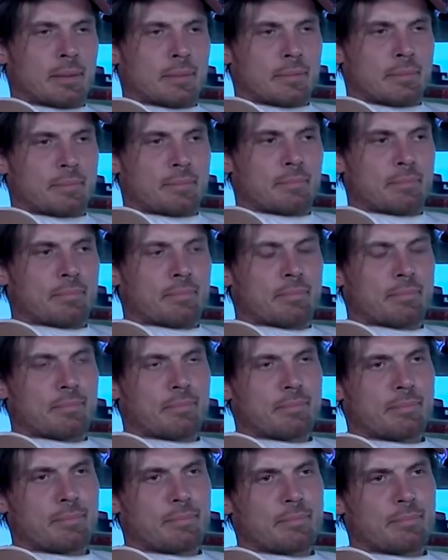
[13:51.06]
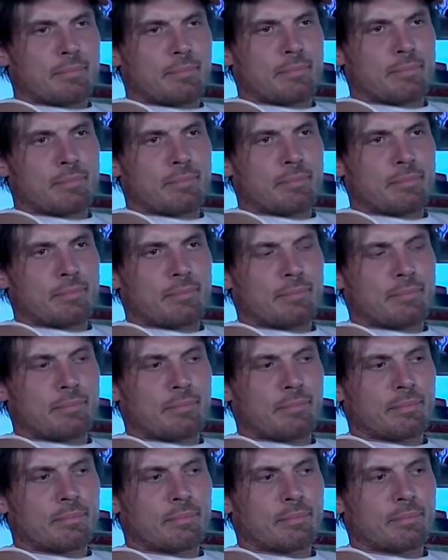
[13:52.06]

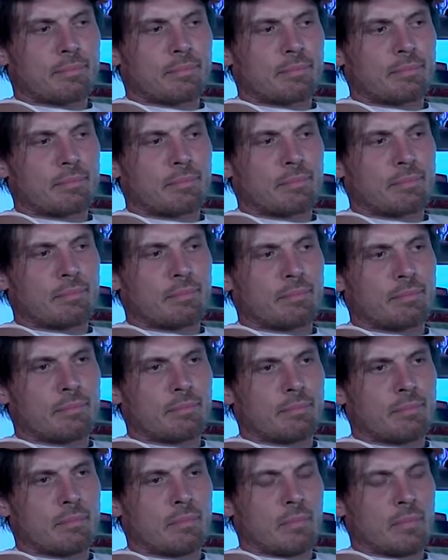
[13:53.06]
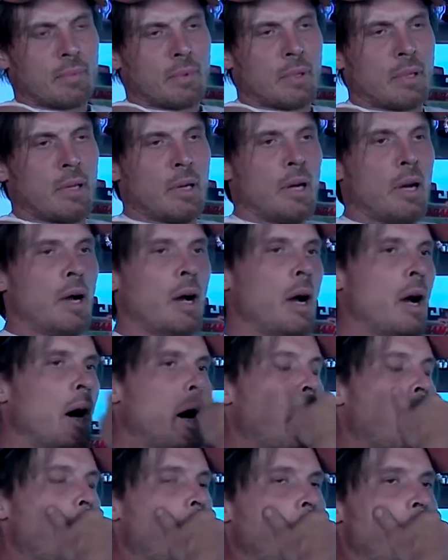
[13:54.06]

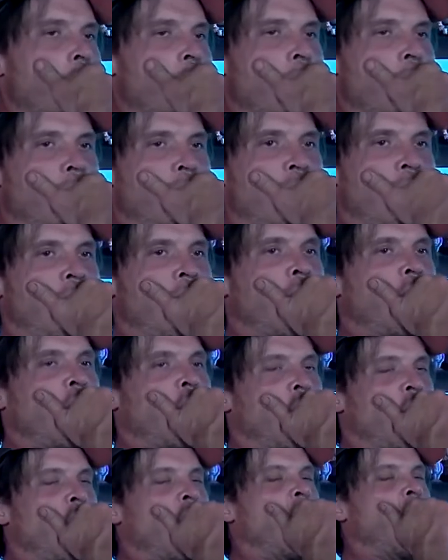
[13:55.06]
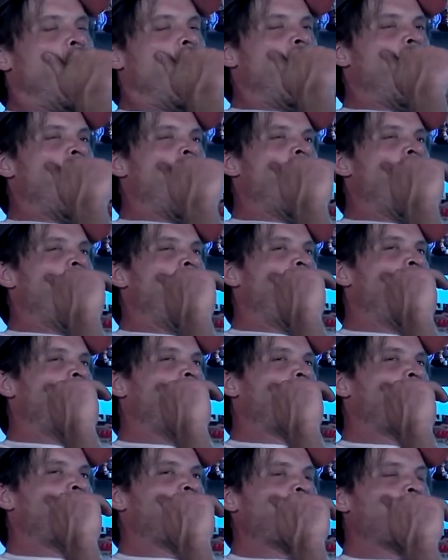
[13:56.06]

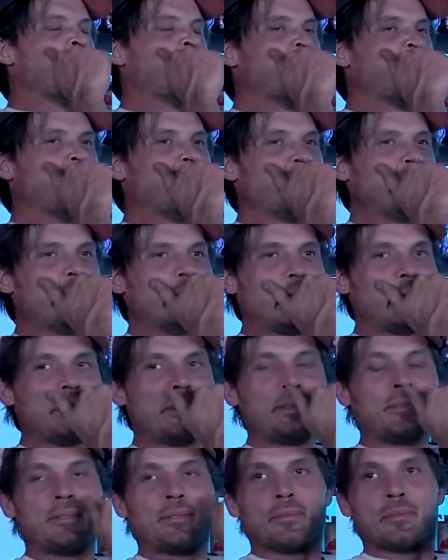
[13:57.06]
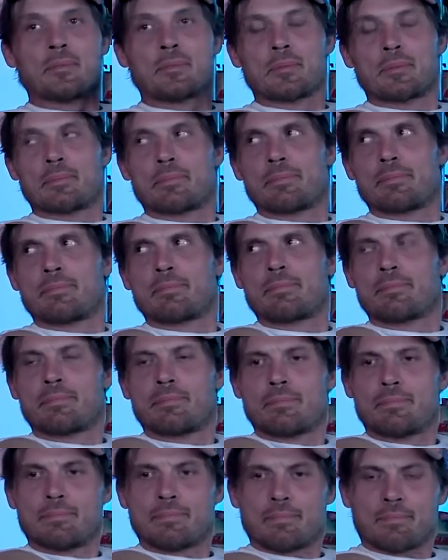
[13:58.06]
The person shown says nothing.